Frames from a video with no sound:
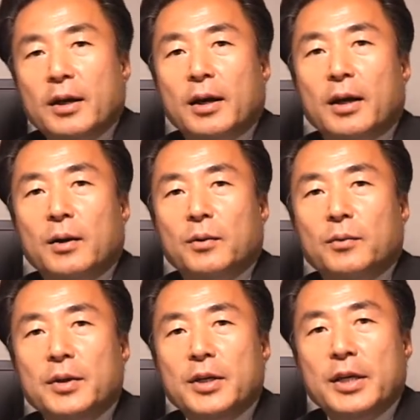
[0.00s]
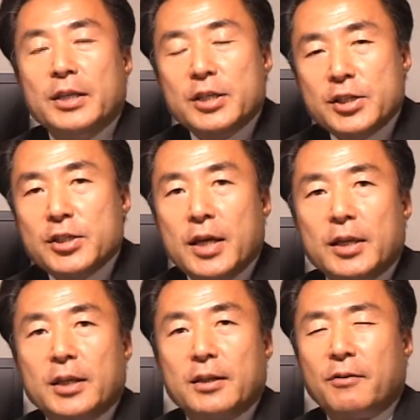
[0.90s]
we
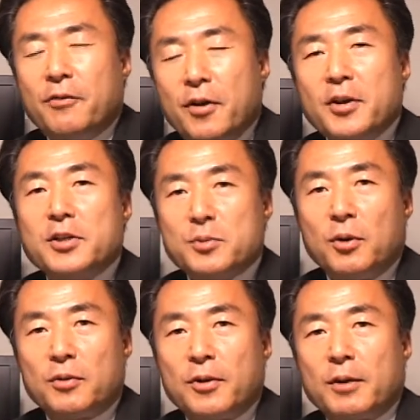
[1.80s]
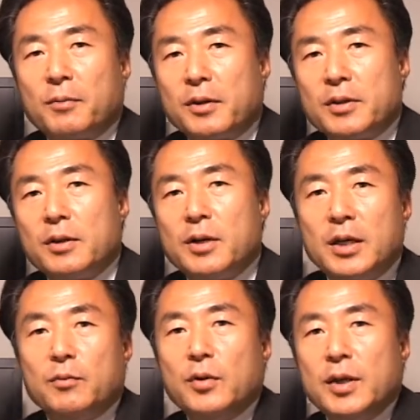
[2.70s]
initiated a very small thing, but
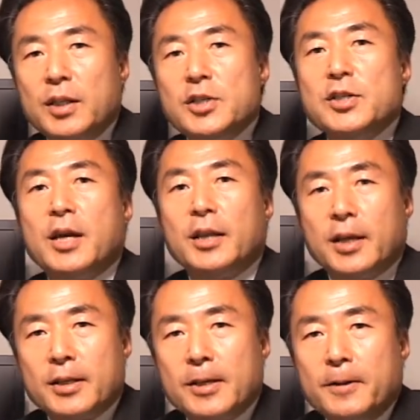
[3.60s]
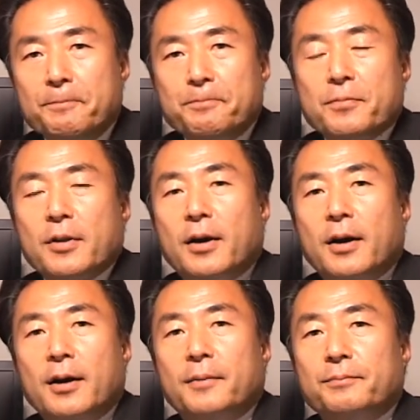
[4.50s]
we initiated,
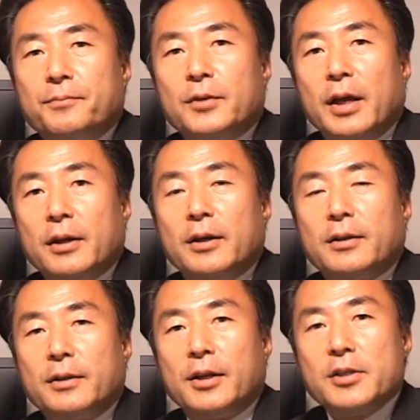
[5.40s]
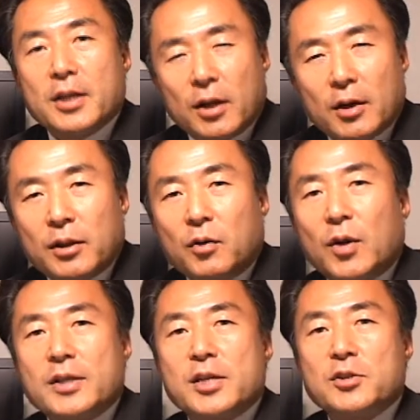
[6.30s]
there's an
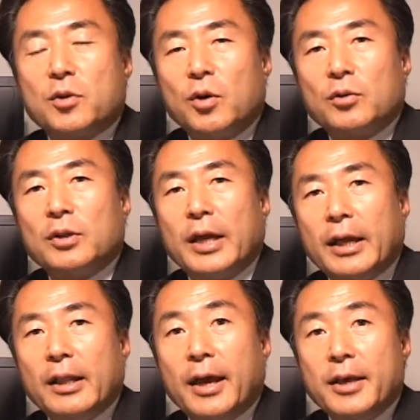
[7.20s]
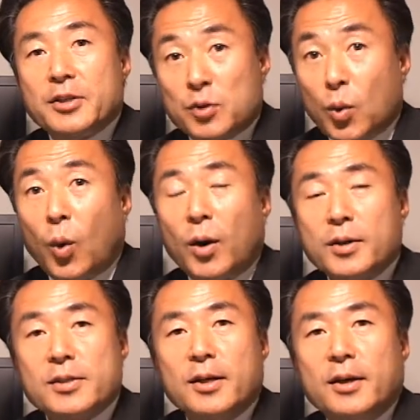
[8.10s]
organization called LA
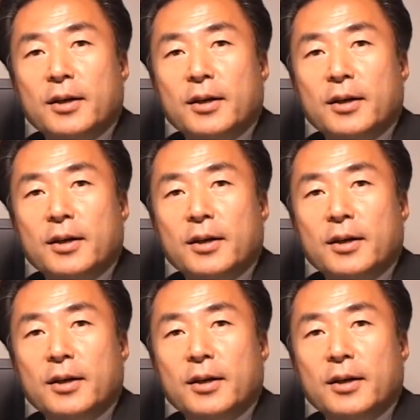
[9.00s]
Scores,